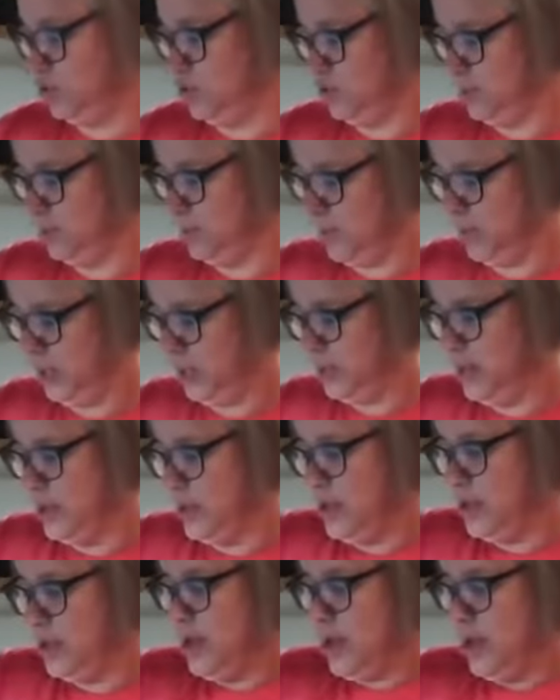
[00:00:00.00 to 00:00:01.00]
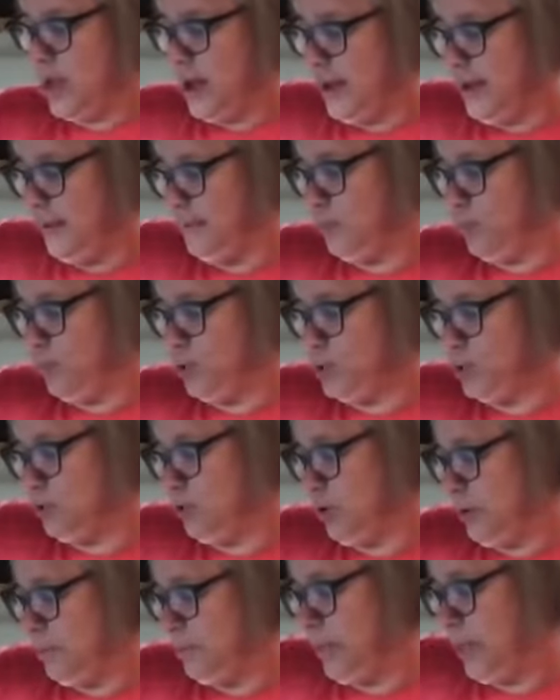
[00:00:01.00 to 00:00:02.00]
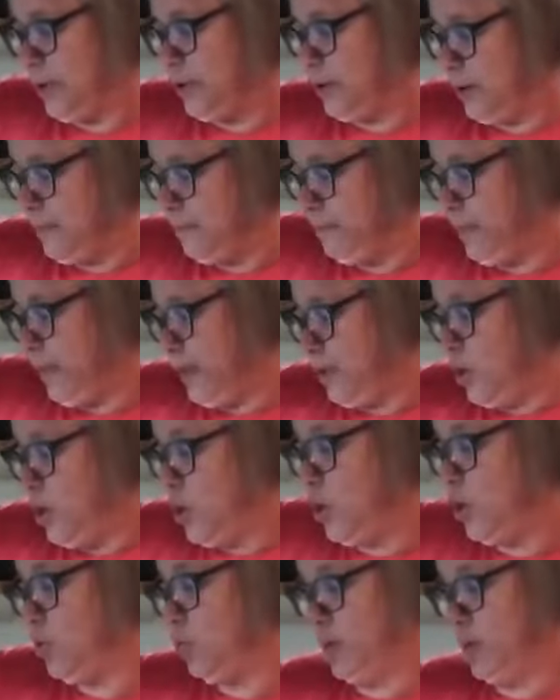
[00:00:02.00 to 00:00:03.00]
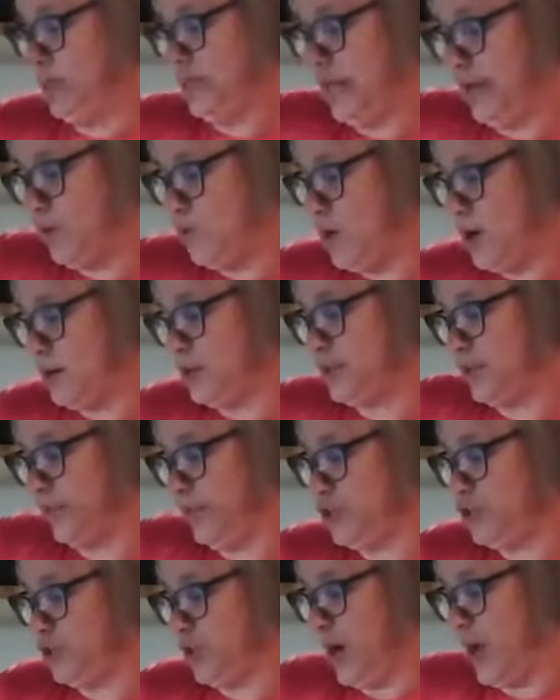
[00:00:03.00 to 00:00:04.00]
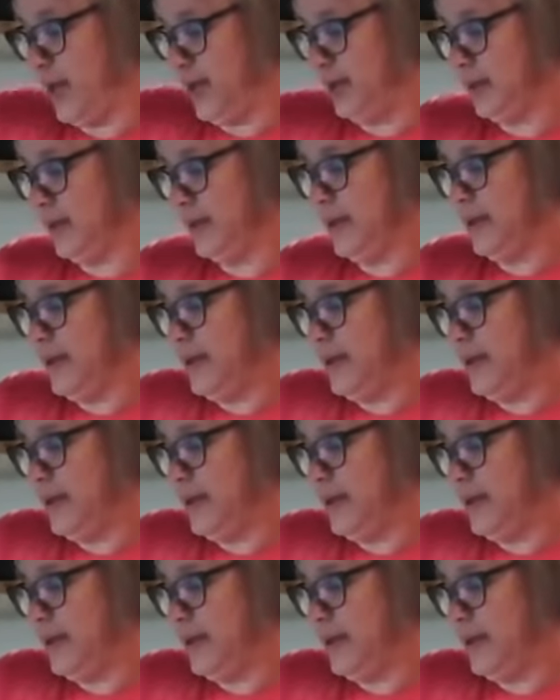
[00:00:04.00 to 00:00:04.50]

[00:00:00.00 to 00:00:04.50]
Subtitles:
you normally would do on a playground, but we take walks on the track.